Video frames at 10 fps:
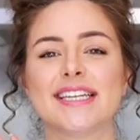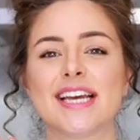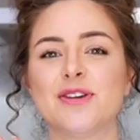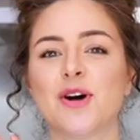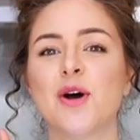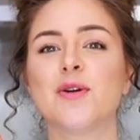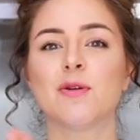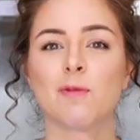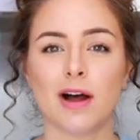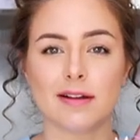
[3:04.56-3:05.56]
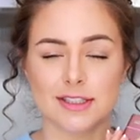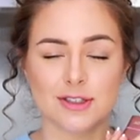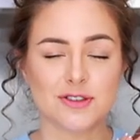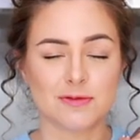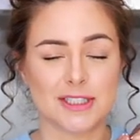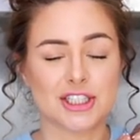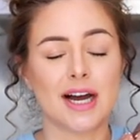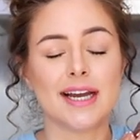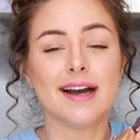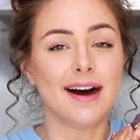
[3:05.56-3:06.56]
and get your own wild deodorant, which
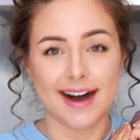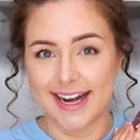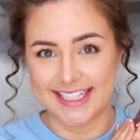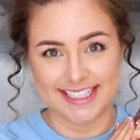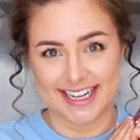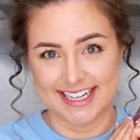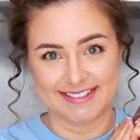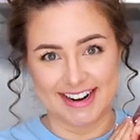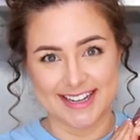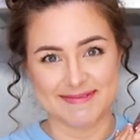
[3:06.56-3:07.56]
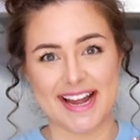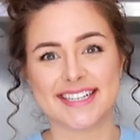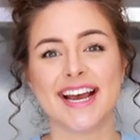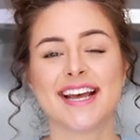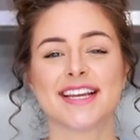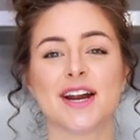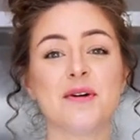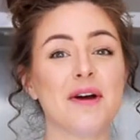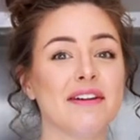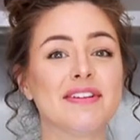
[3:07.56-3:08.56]
I highly, highly recommend, then I
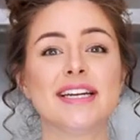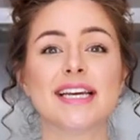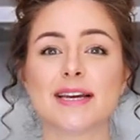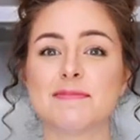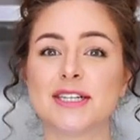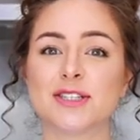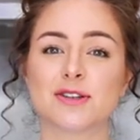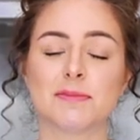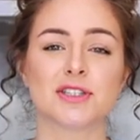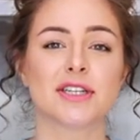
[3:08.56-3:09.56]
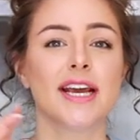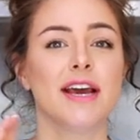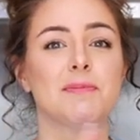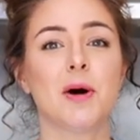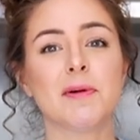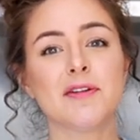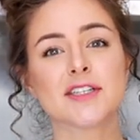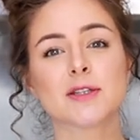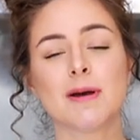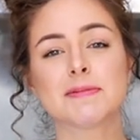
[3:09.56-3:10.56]
will have a link in my description. Pop over
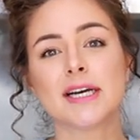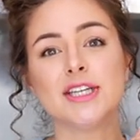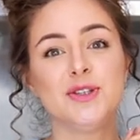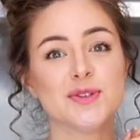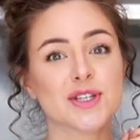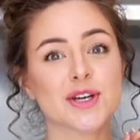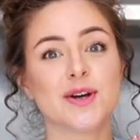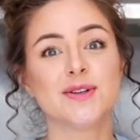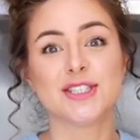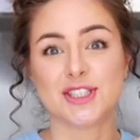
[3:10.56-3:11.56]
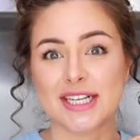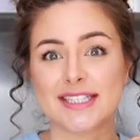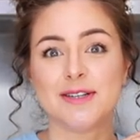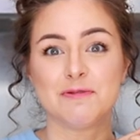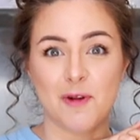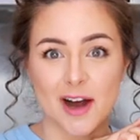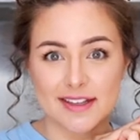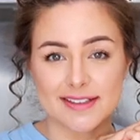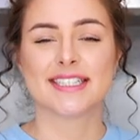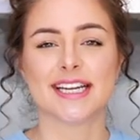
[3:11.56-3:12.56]
to the website, use the code
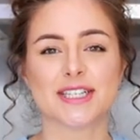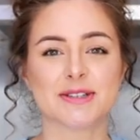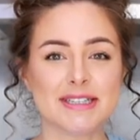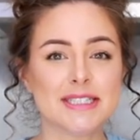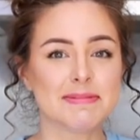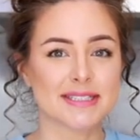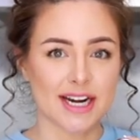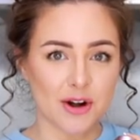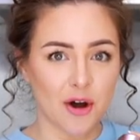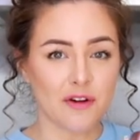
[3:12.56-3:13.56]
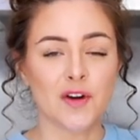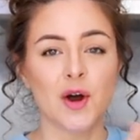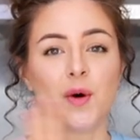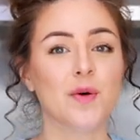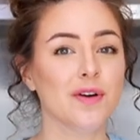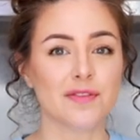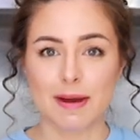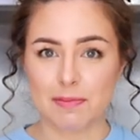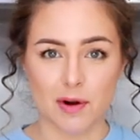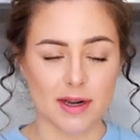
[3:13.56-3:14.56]
JazzyWild to get 20% off all of
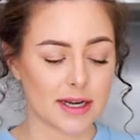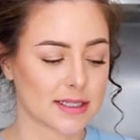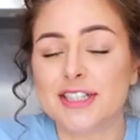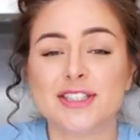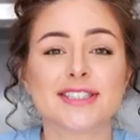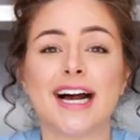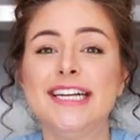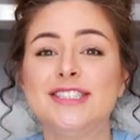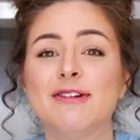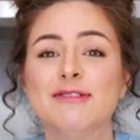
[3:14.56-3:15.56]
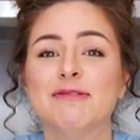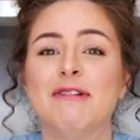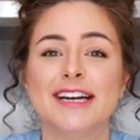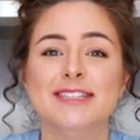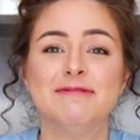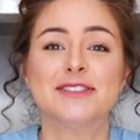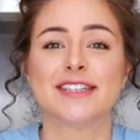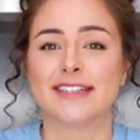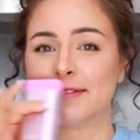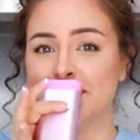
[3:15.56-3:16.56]
their products. I just, I don't know why you
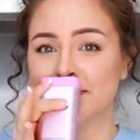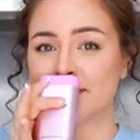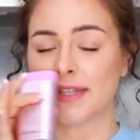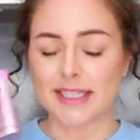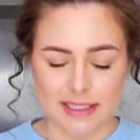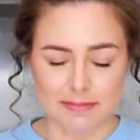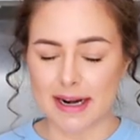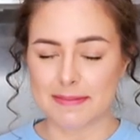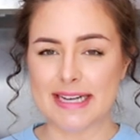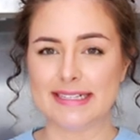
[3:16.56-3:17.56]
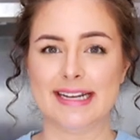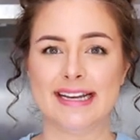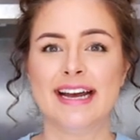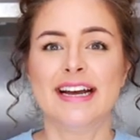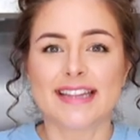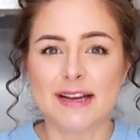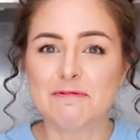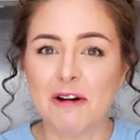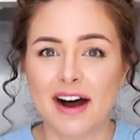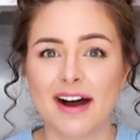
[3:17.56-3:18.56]
wouldn't. They smell amazing, they
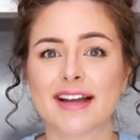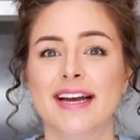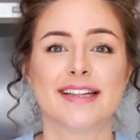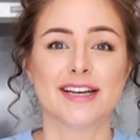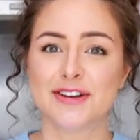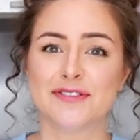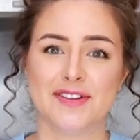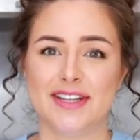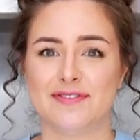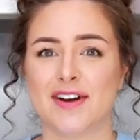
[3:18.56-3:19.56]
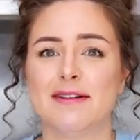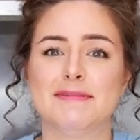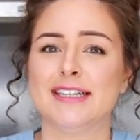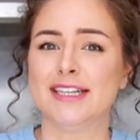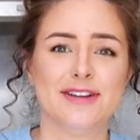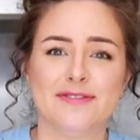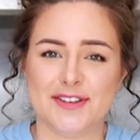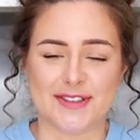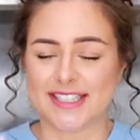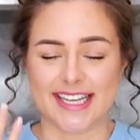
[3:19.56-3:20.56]
work, they're good for the environment, they're good for
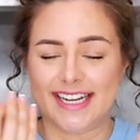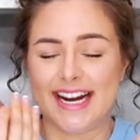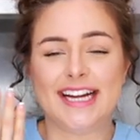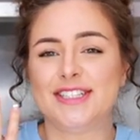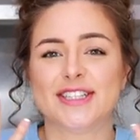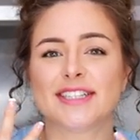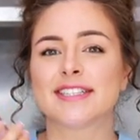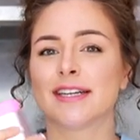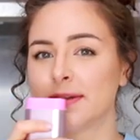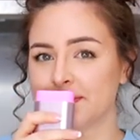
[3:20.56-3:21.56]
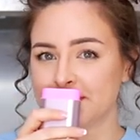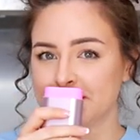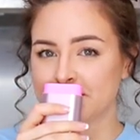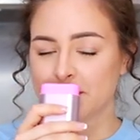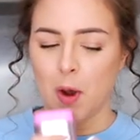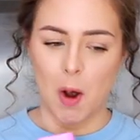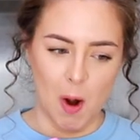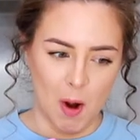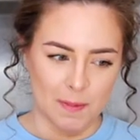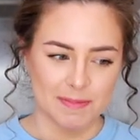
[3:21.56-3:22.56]
your skin. I just,
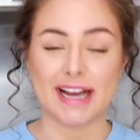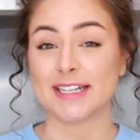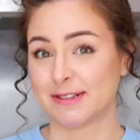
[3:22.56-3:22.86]
and